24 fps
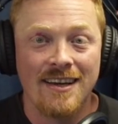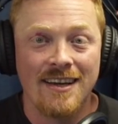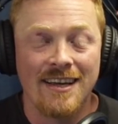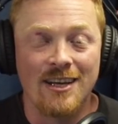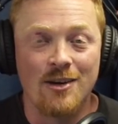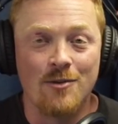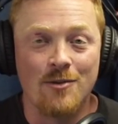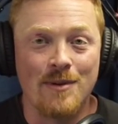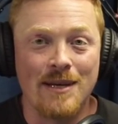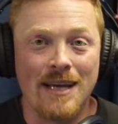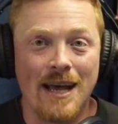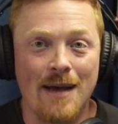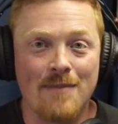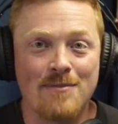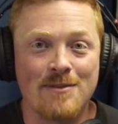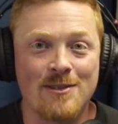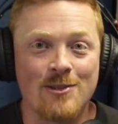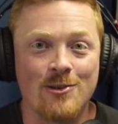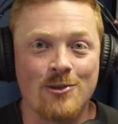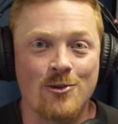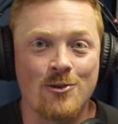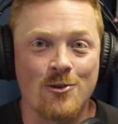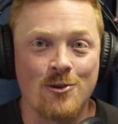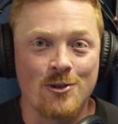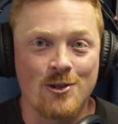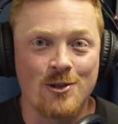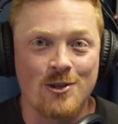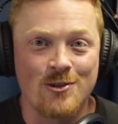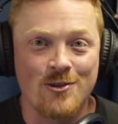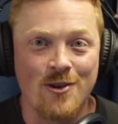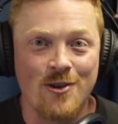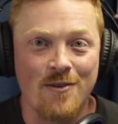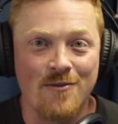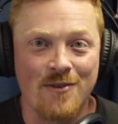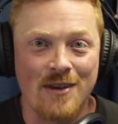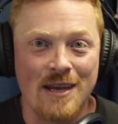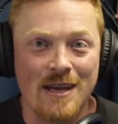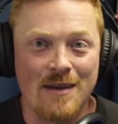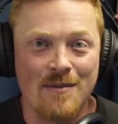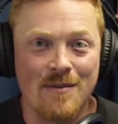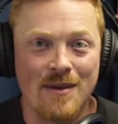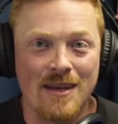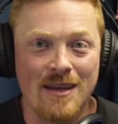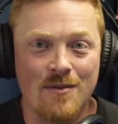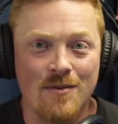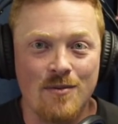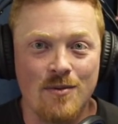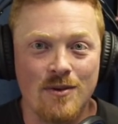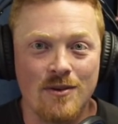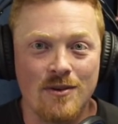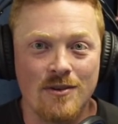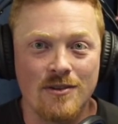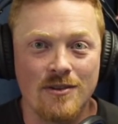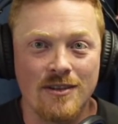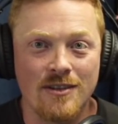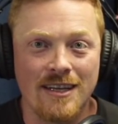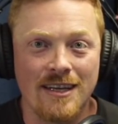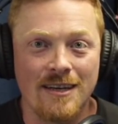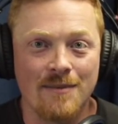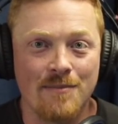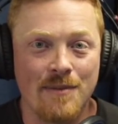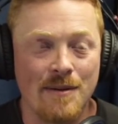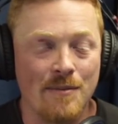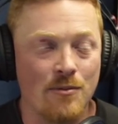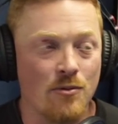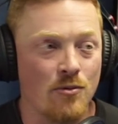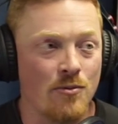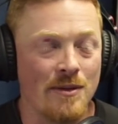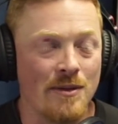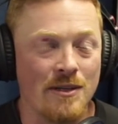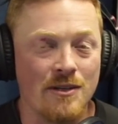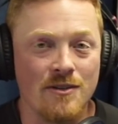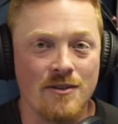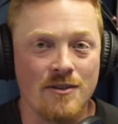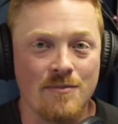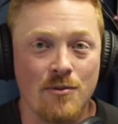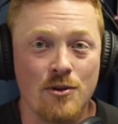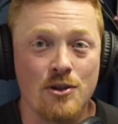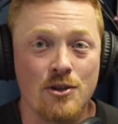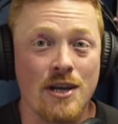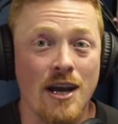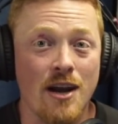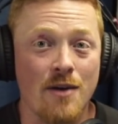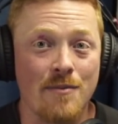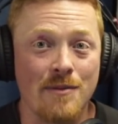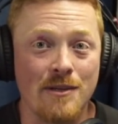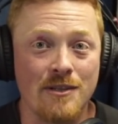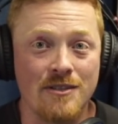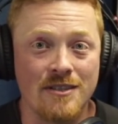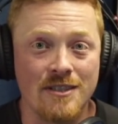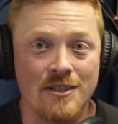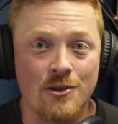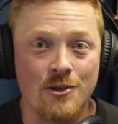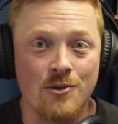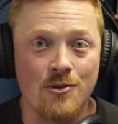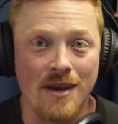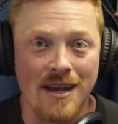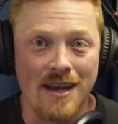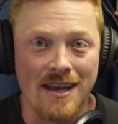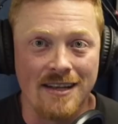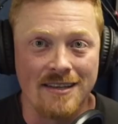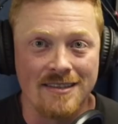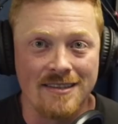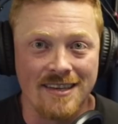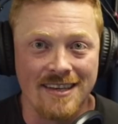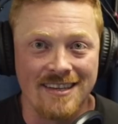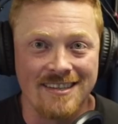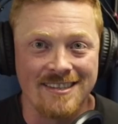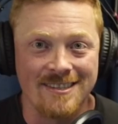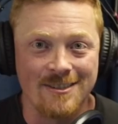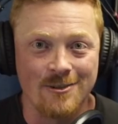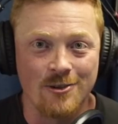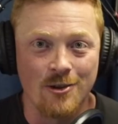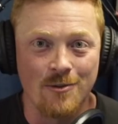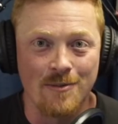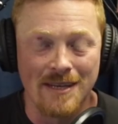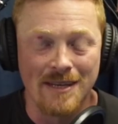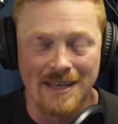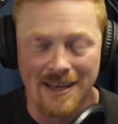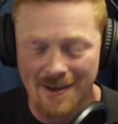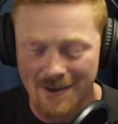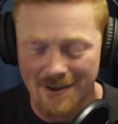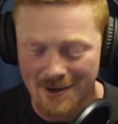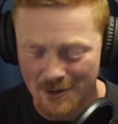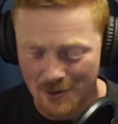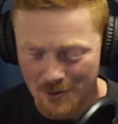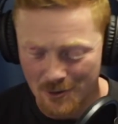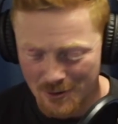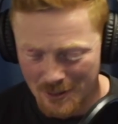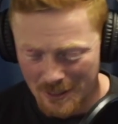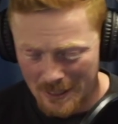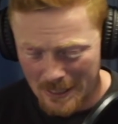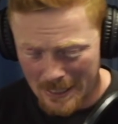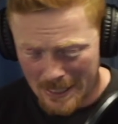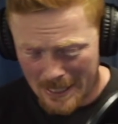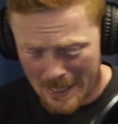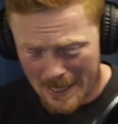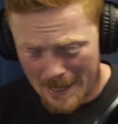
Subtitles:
it'll be absolute cruise control for him. He will, Pushkar will be using 2 hands and still not being able to do a thing.